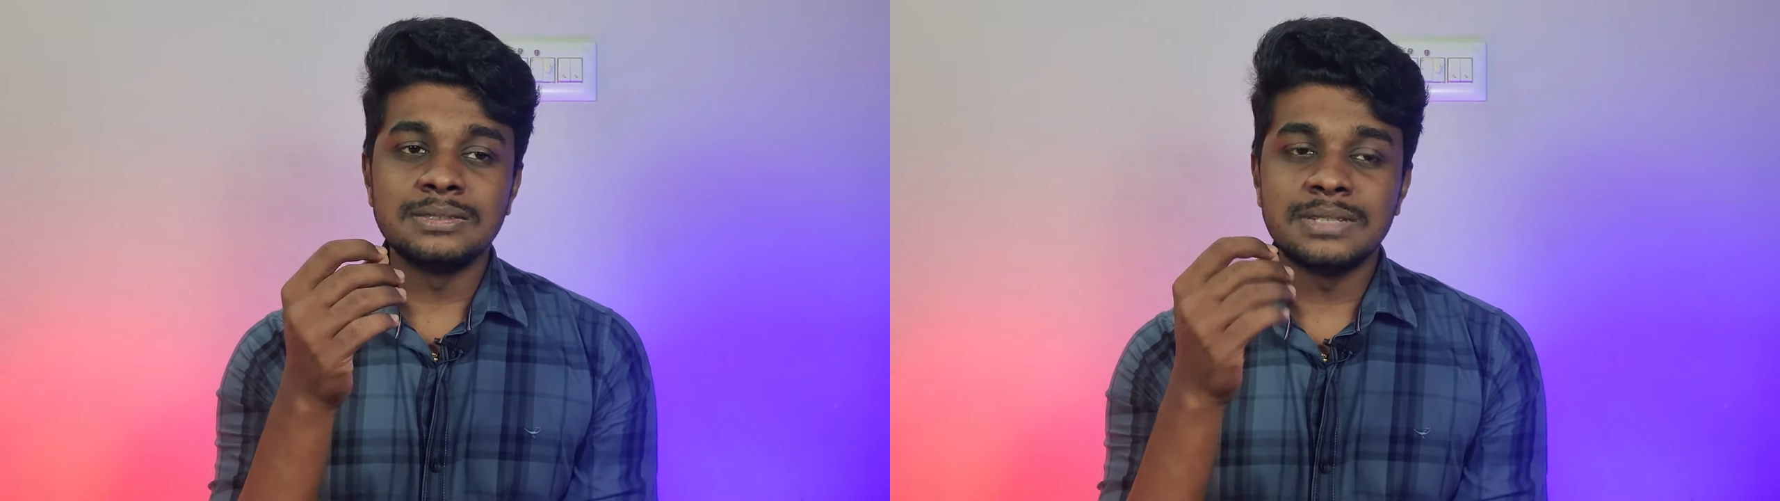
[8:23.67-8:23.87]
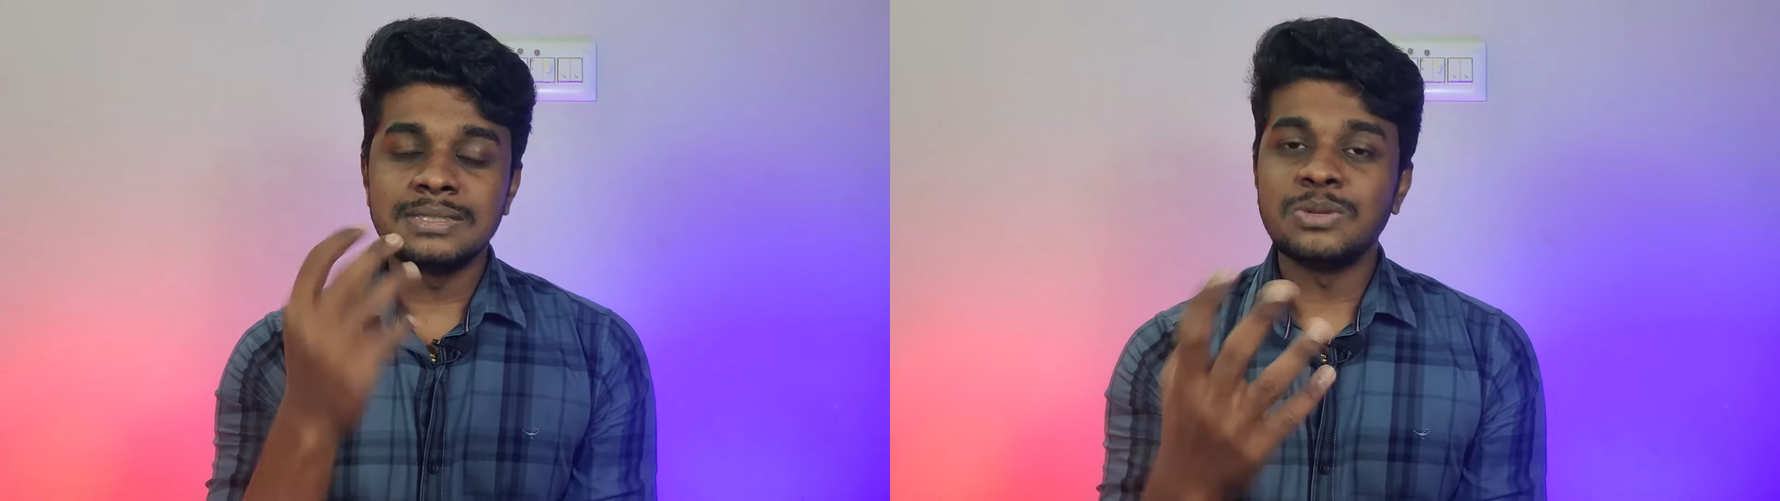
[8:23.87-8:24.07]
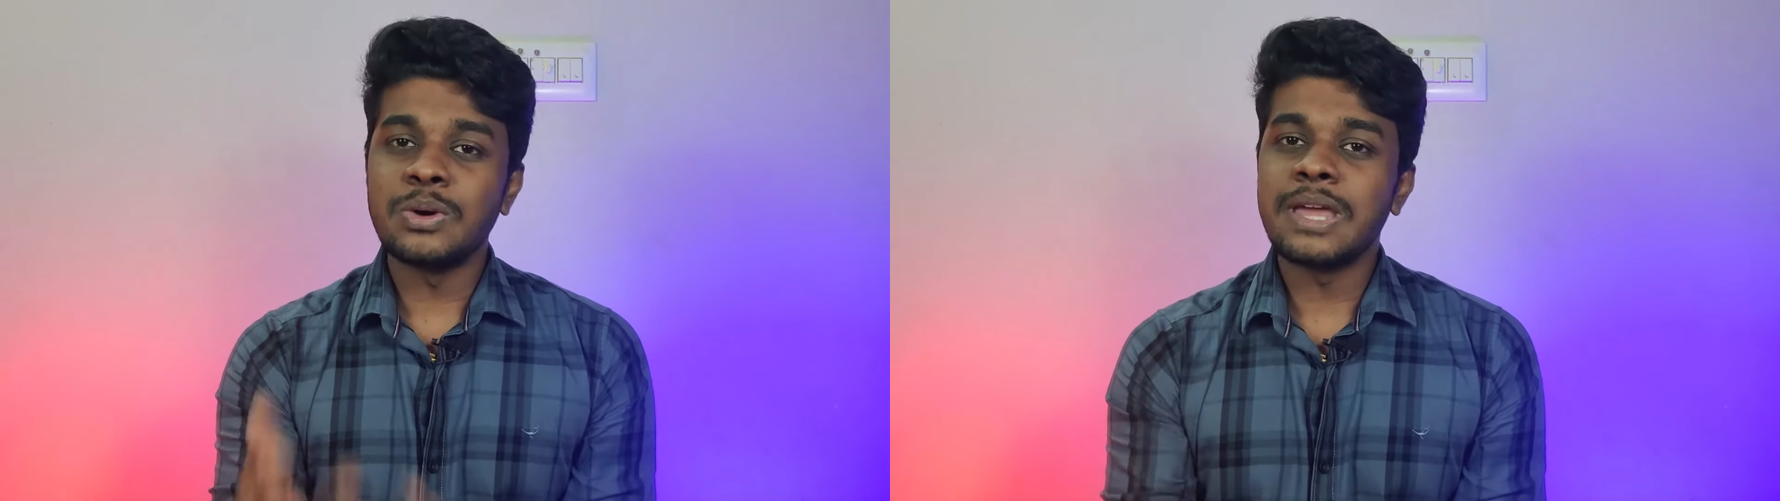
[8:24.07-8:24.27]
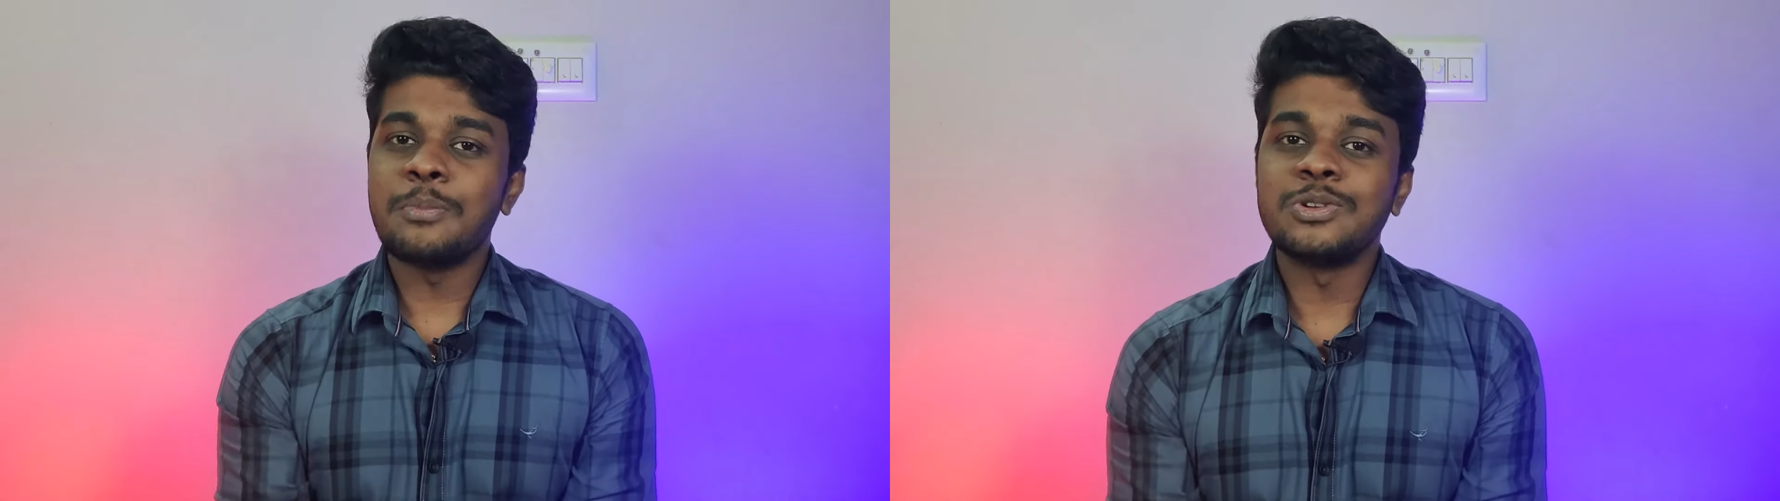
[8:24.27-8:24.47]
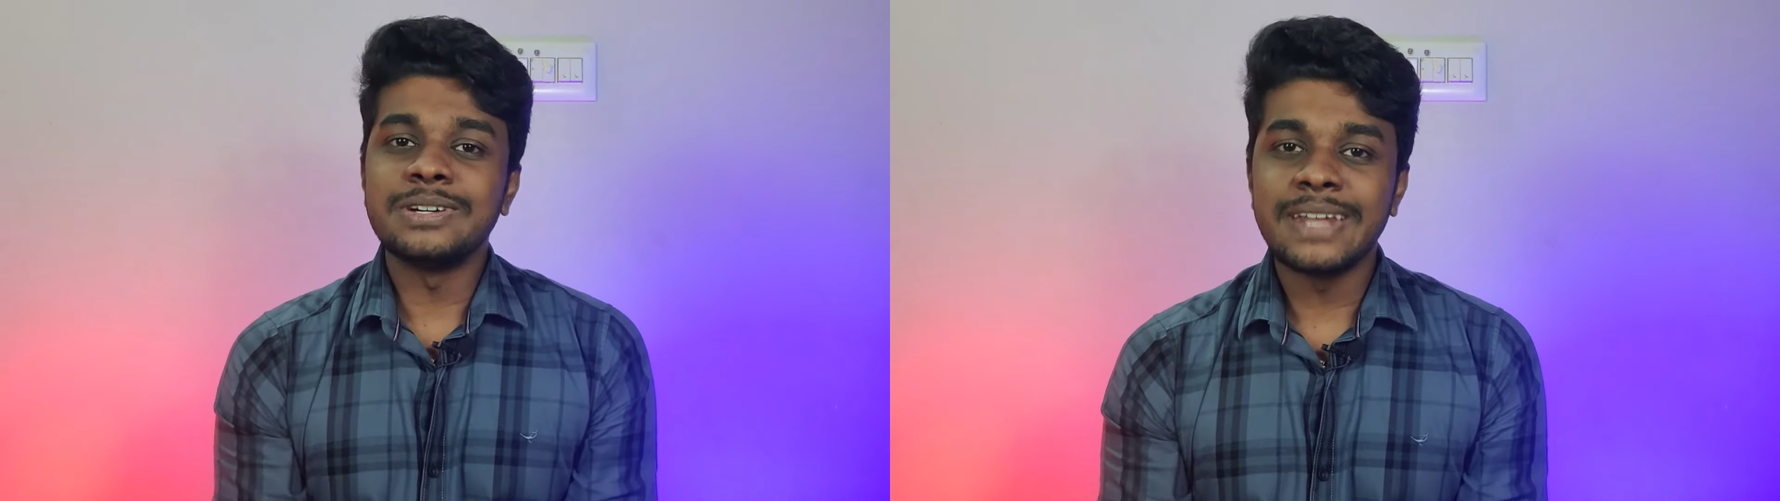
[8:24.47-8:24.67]
doesn't worry
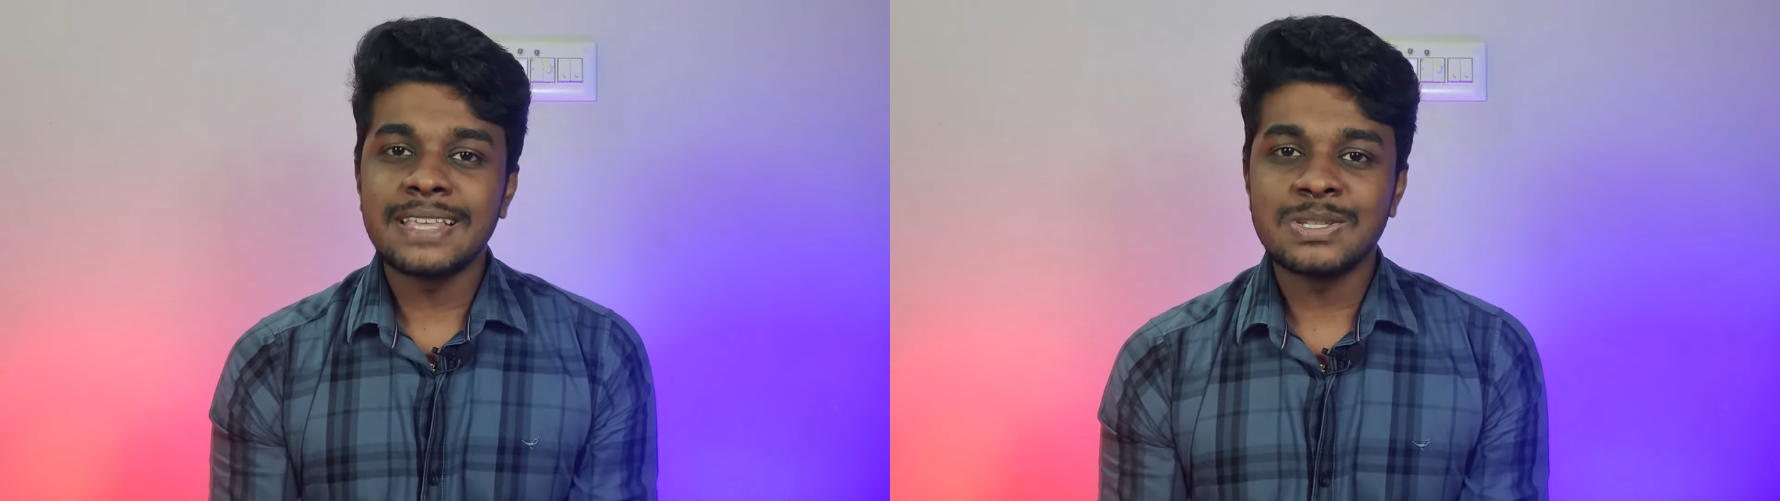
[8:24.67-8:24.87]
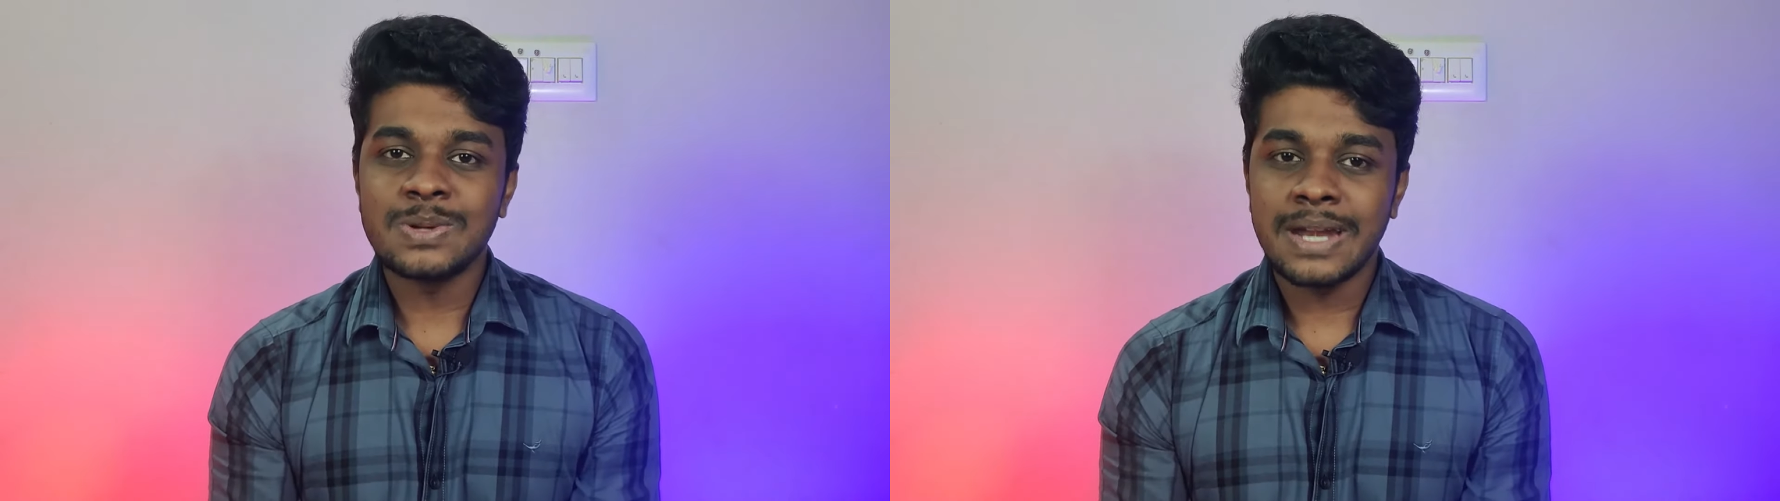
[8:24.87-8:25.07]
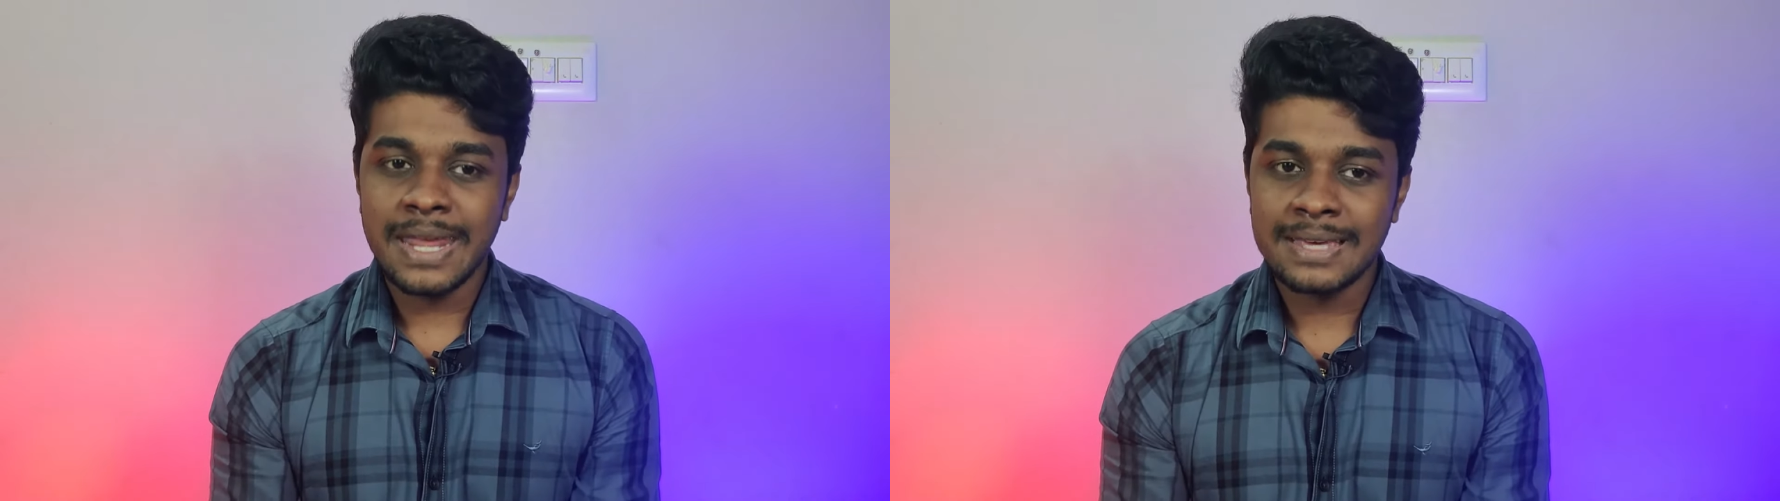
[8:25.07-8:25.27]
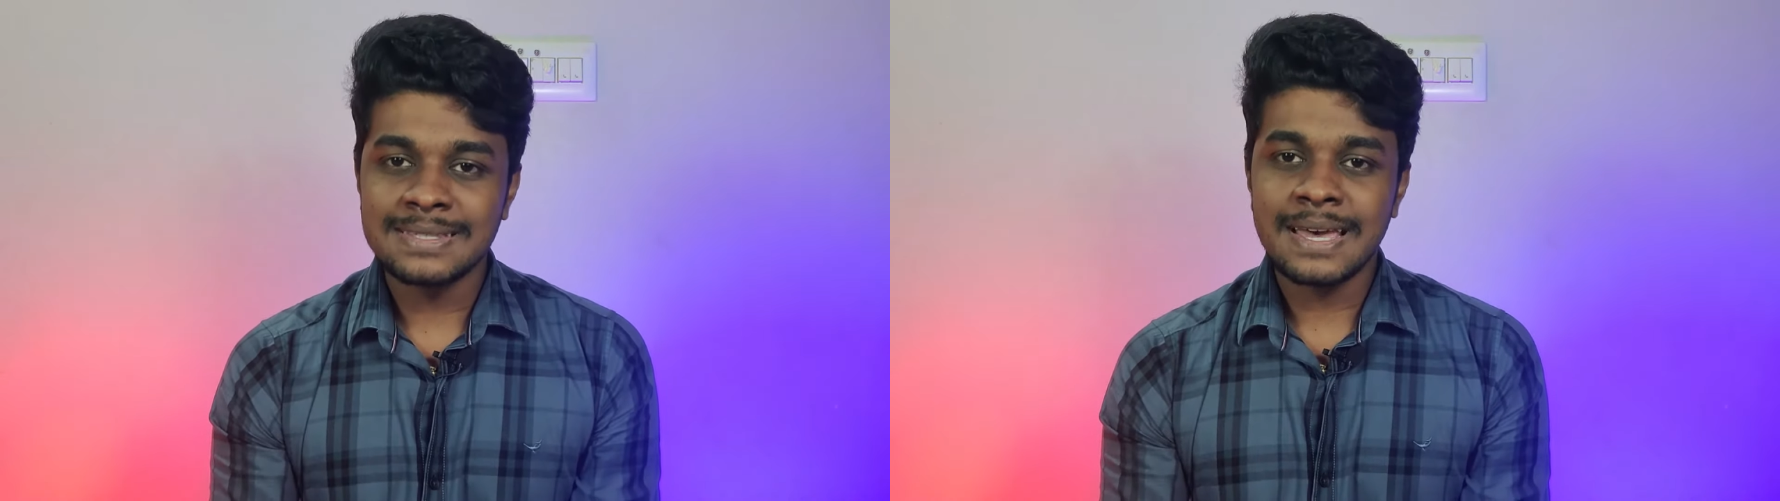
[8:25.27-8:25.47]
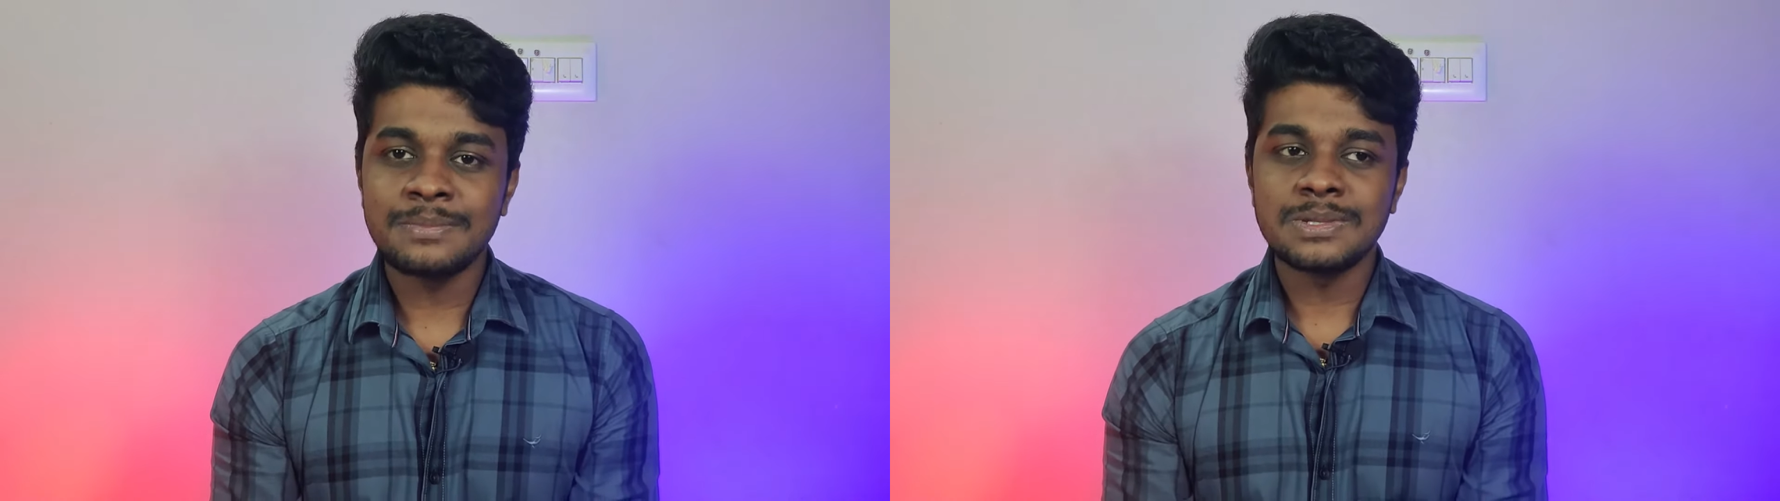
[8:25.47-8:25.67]
about the grades on the
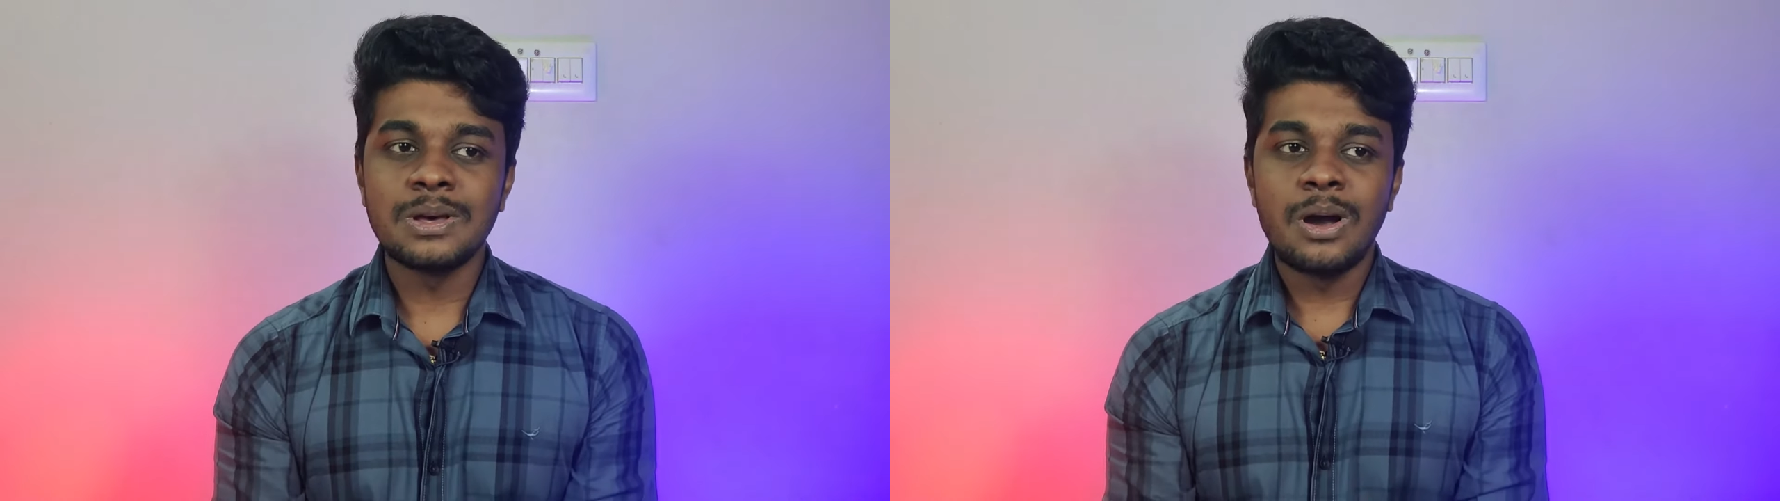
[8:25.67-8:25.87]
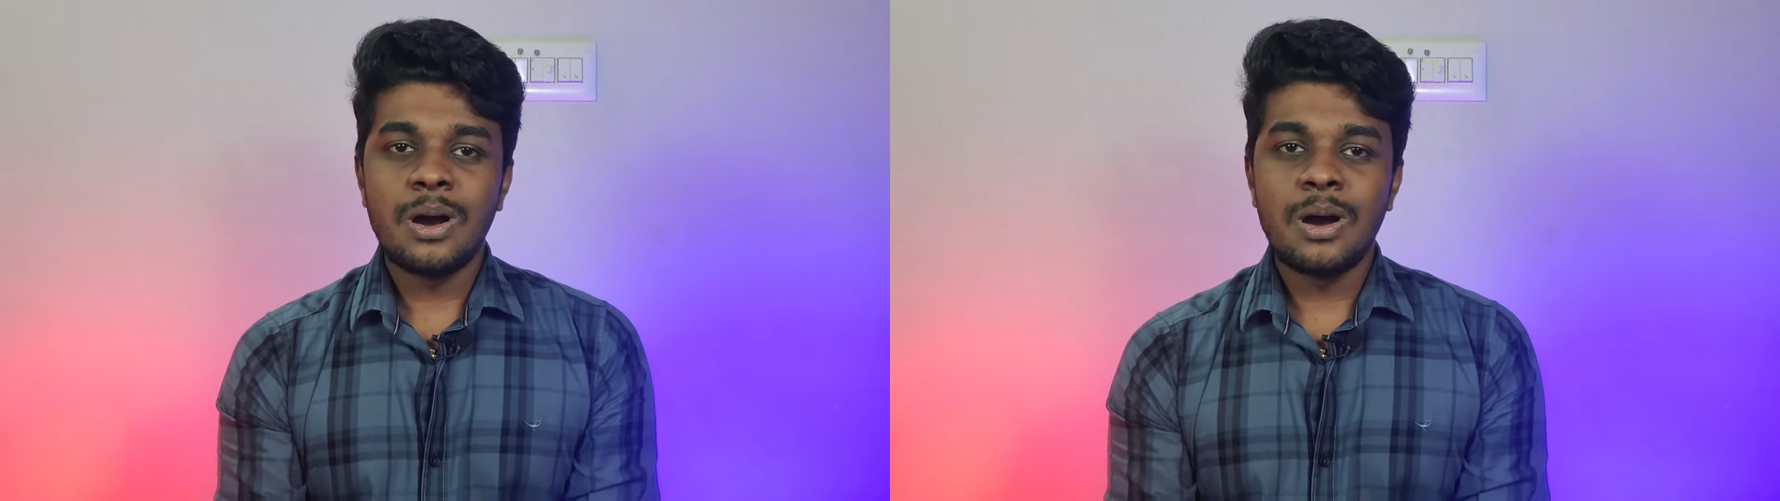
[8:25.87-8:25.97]
exams,